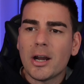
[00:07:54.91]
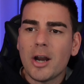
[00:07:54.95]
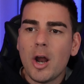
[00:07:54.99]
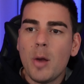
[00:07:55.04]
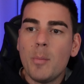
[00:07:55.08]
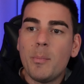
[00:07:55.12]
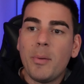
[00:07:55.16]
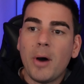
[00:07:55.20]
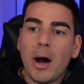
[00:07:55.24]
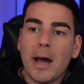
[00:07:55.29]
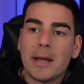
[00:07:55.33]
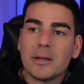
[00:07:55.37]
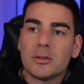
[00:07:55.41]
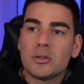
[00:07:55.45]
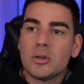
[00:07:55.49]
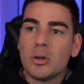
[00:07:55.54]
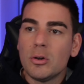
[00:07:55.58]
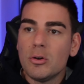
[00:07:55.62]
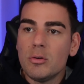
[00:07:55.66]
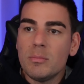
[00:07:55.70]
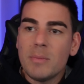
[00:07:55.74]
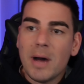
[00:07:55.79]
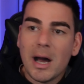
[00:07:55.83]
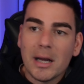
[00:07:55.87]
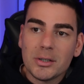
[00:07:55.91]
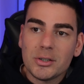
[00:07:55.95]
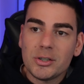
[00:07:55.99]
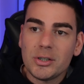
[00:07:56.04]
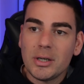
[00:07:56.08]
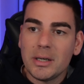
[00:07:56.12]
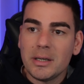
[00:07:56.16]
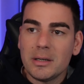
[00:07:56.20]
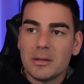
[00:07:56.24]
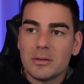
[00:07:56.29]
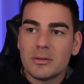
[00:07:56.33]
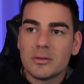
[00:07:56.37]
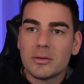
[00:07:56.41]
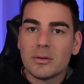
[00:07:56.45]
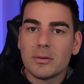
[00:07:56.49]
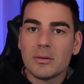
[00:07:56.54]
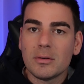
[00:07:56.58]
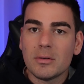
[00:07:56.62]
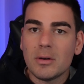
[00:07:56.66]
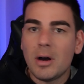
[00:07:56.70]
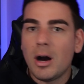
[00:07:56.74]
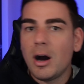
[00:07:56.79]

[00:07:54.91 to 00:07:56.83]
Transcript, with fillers: I don't buy too much into,